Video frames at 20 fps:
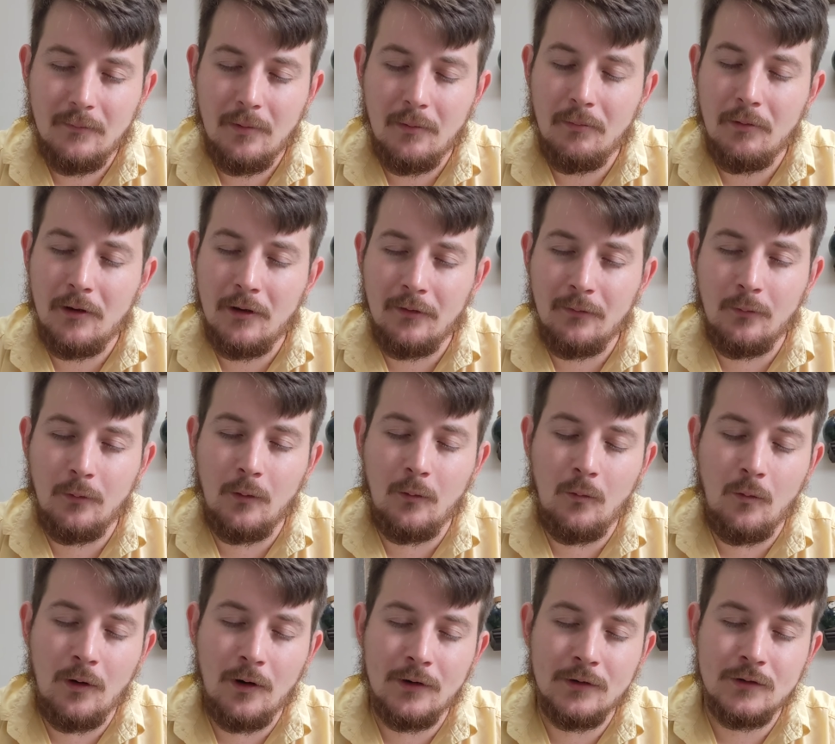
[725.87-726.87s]
but because we
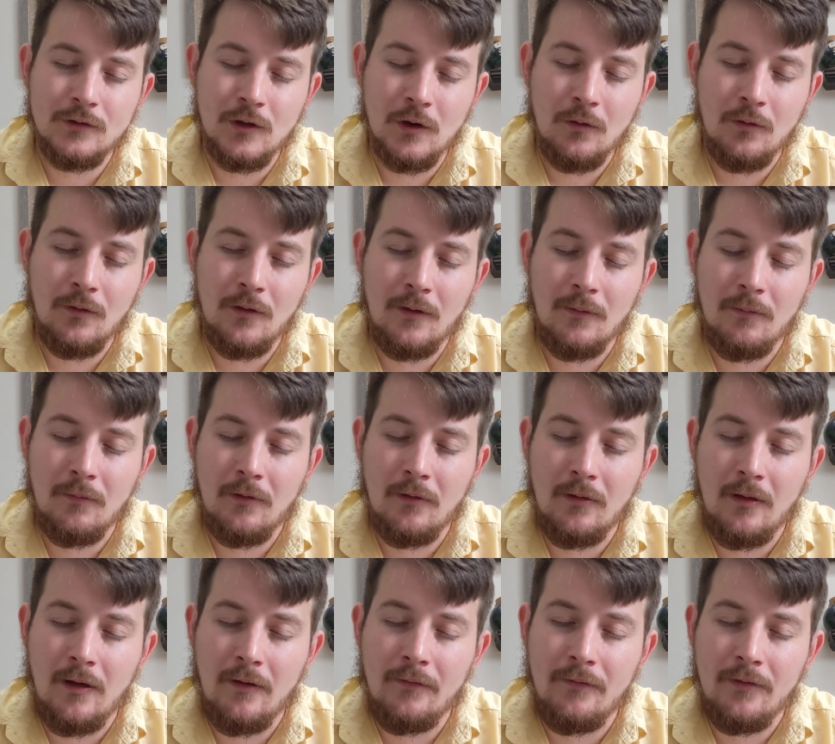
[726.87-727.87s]
want to show them the
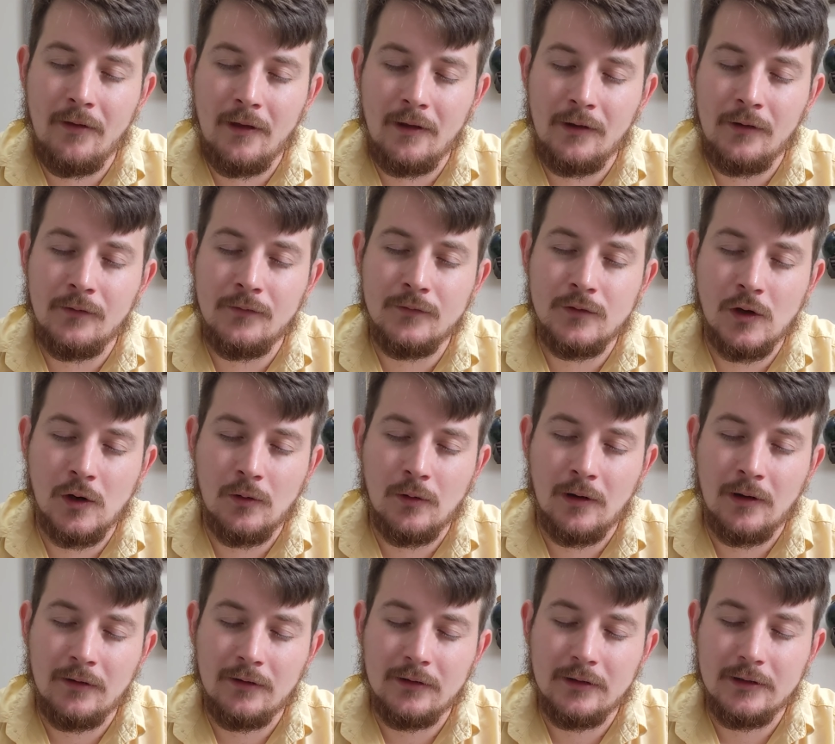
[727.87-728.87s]
love that you've shown
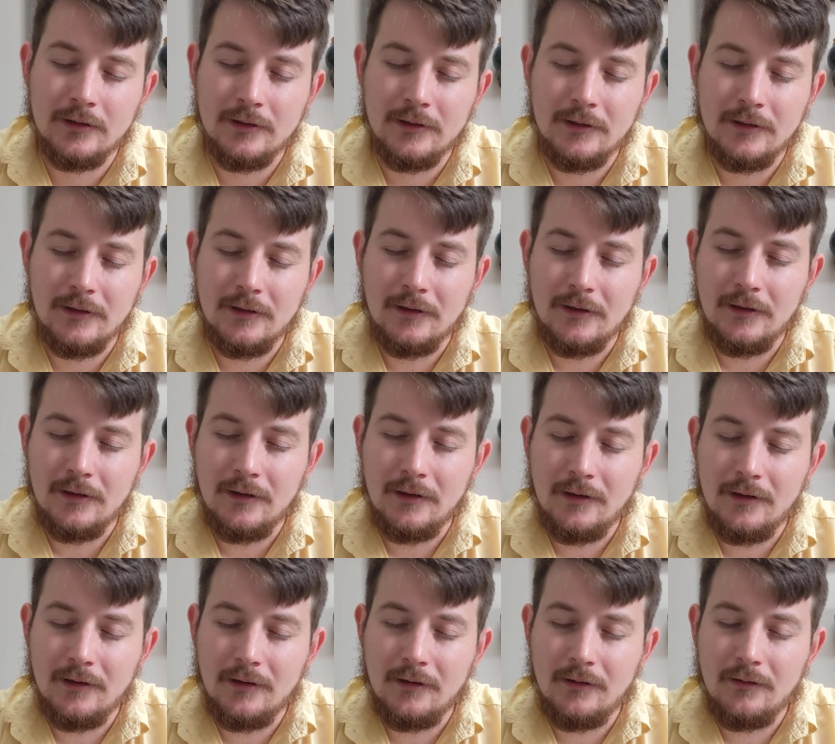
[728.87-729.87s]
us.
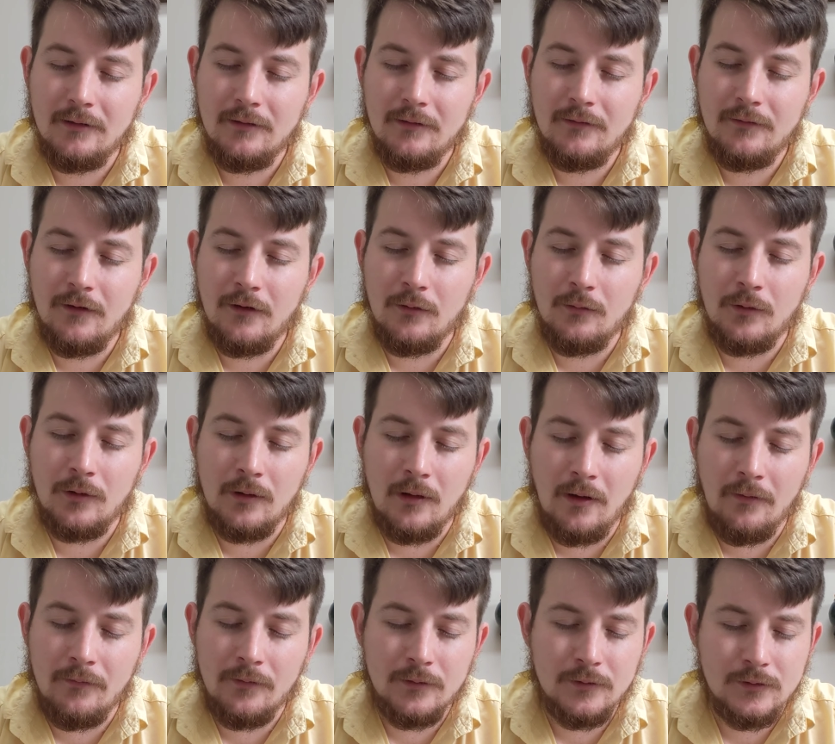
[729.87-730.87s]
Father, we
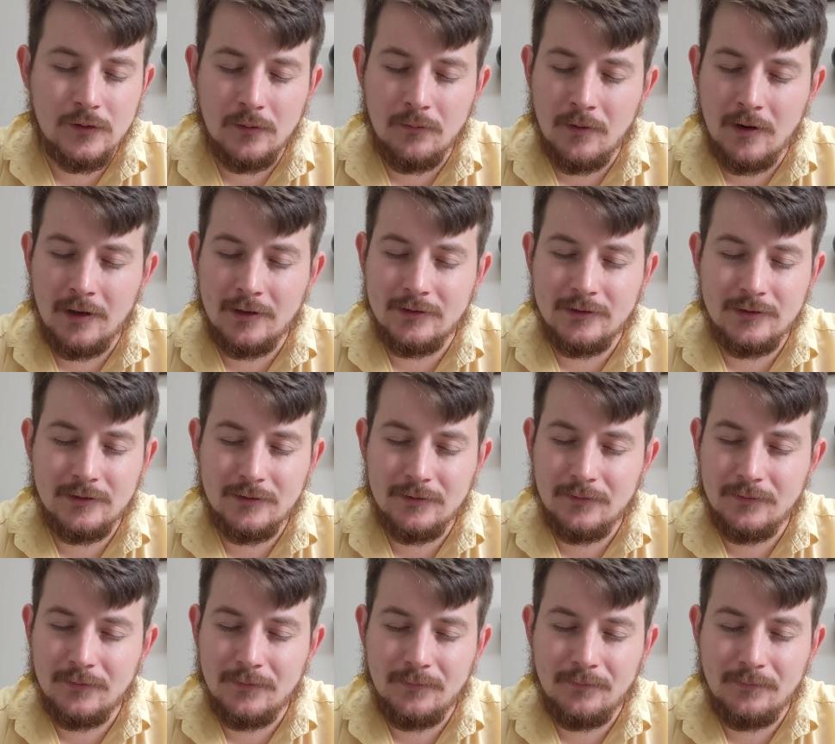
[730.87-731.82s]
love you so much.